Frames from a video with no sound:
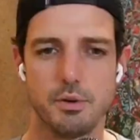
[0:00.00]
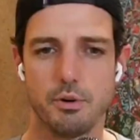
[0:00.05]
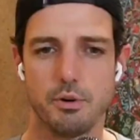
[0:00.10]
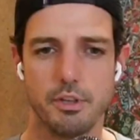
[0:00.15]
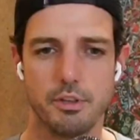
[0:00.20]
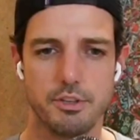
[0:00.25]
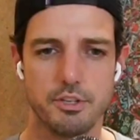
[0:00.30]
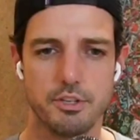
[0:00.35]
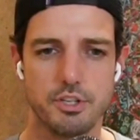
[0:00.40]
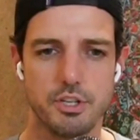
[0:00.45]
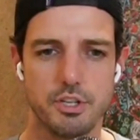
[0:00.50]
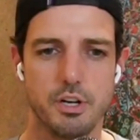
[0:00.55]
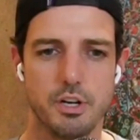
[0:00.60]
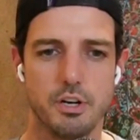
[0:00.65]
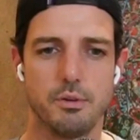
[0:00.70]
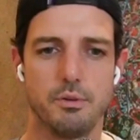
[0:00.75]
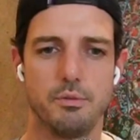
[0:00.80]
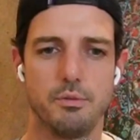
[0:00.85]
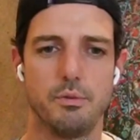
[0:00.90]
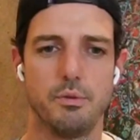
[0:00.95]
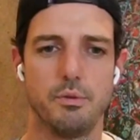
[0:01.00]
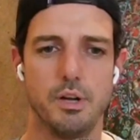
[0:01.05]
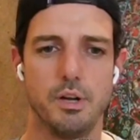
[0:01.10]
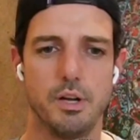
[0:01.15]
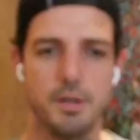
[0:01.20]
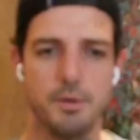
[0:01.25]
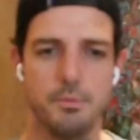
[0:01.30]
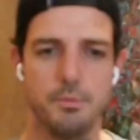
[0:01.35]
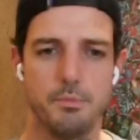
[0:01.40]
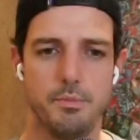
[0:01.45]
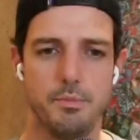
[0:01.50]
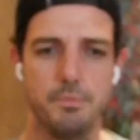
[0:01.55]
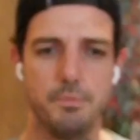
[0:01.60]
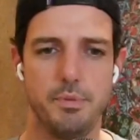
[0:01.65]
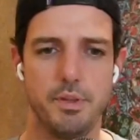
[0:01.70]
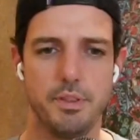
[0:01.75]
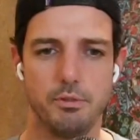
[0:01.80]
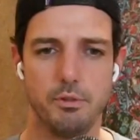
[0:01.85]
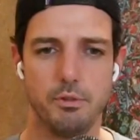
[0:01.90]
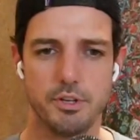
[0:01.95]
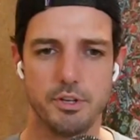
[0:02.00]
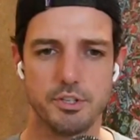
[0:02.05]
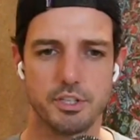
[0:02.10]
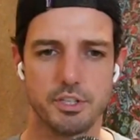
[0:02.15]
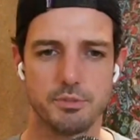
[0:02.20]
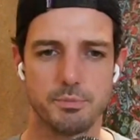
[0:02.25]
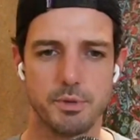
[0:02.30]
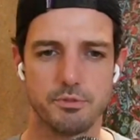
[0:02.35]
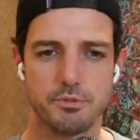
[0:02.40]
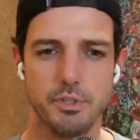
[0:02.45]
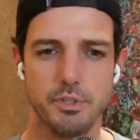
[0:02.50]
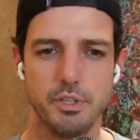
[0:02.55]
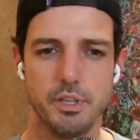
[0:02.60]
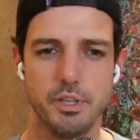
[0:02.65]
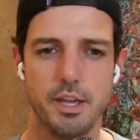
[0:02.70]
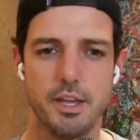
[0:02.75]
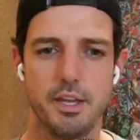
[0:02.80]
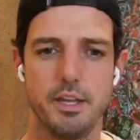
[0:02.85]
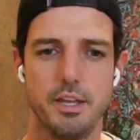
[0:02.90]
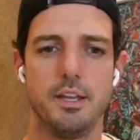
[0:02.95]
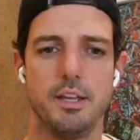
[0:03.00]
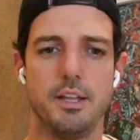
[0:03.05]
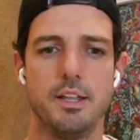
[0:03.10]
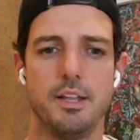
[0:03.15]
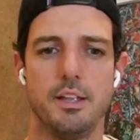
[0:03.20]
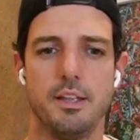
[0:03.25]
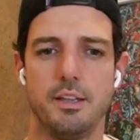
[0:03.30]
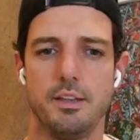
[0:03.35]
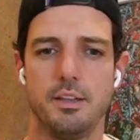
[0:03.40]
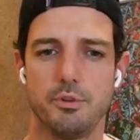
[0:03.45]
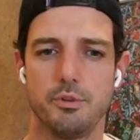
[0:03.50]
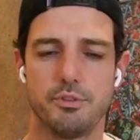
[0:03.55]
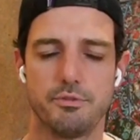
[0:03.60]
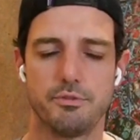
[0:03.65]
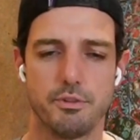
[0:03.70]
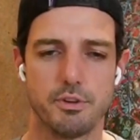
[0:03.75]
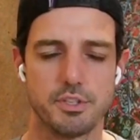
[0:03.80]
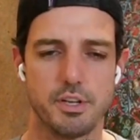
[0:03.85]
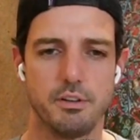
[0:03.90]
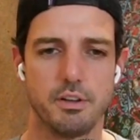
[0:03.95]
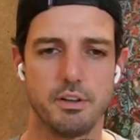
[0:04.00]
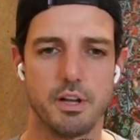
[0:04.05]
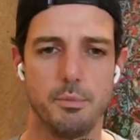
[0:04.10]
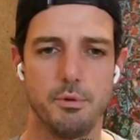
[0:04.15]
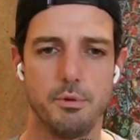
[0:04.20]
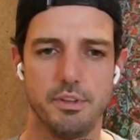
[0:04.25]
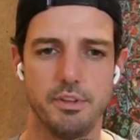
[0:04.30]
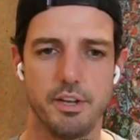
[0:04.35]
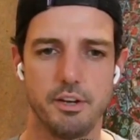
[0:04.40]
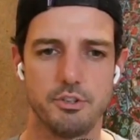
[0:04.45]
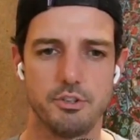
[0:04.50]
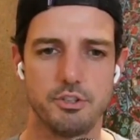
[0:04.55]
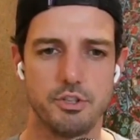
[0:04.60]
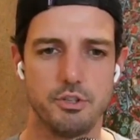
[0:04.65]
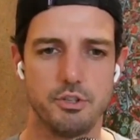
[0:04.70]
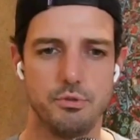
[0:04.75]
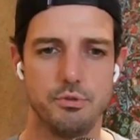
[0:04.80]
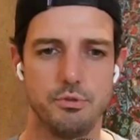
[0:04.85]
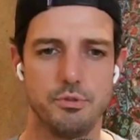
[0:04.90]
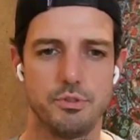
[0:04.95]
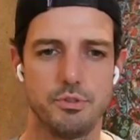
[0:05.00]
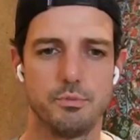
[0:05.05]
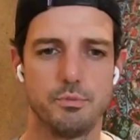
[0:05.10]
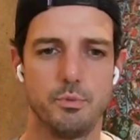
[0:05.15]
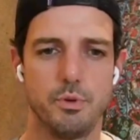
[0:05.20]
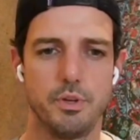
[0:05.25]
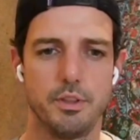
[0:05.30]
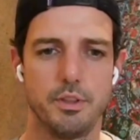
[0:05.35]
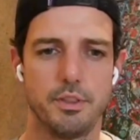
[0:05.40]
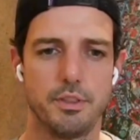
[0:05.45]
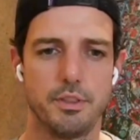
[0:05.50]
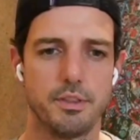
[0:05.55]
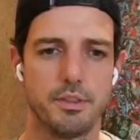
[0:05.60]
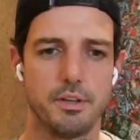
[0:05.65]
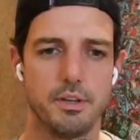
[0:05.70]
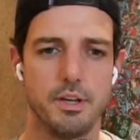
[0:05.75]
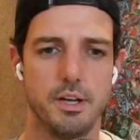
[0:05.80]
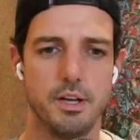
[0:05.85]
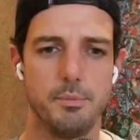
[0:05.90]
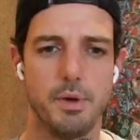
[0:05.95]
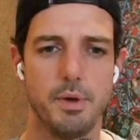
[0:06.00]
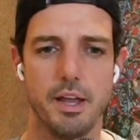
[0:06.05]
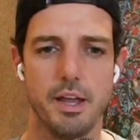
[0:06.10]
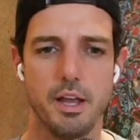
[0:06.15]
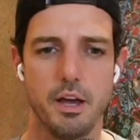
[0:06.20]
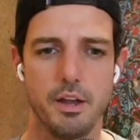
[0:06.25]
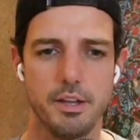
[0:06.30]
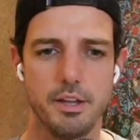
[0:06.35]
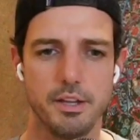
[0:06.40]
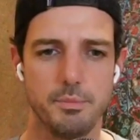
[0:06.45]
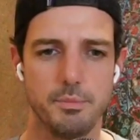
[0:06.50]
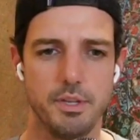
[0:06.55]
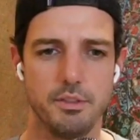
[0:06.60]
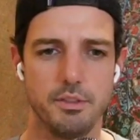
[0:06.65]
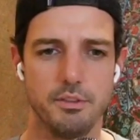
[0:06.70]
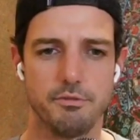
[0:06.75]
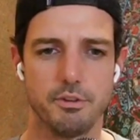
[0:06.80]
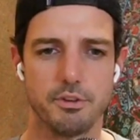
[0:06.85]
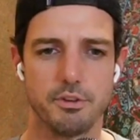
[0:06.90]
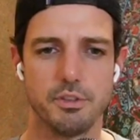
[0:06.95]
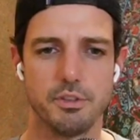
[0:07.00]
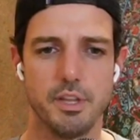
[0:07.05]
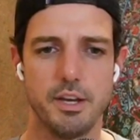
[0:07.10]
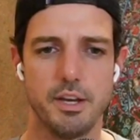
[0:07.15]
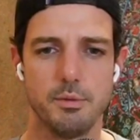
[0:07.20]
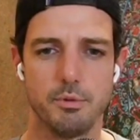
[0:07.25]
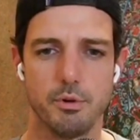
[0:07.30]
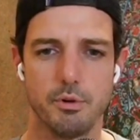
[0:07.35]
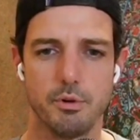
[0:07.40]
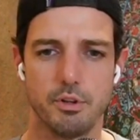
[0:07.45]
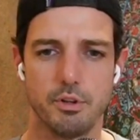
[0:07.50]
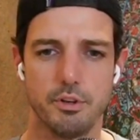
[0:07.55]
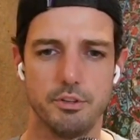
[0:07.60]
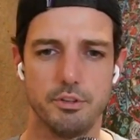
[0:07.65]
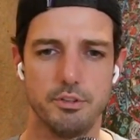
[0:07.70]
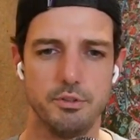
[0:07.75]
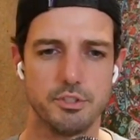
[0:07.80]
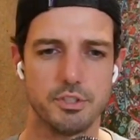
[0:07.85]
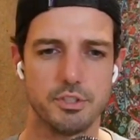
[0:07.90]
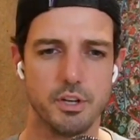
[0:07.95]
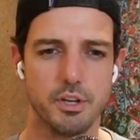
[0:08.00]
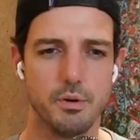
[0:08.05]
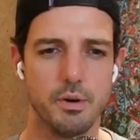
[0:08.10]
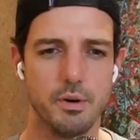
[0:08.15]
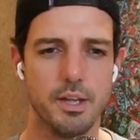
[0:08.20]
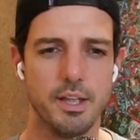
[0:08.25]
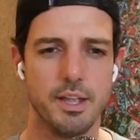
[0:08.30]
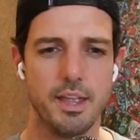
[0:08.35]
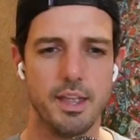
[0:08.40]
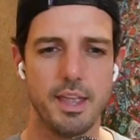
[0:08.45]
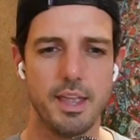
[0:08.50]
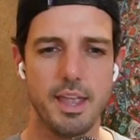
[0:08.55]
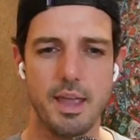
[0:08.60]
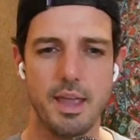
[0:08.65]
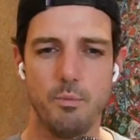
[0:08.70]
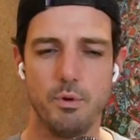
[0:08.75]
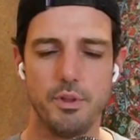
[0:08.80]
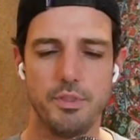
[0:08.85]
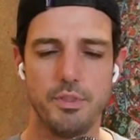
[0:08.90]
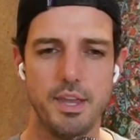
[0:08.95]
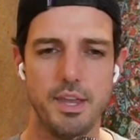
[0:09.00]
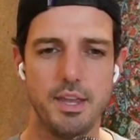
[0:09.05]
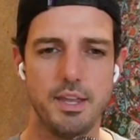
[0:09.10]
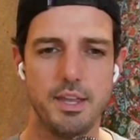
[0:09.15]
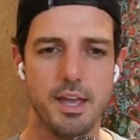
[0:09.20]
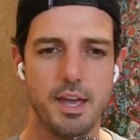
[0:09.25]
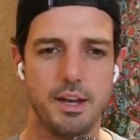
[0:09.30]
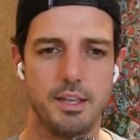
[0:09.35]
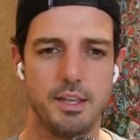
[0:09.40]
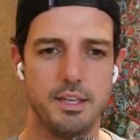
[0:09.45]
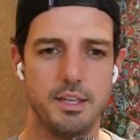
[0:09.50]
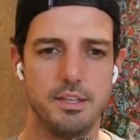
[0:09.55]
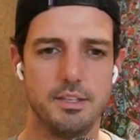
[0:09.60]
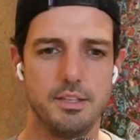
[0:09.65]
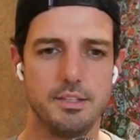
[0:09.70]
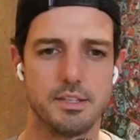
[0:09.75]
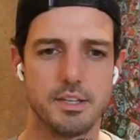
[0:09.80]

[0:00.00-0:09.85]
this year, Pyth launched Express Relay. Was first on a couple of layer twos with Ionic being the first lending protocol to do so. And what they get is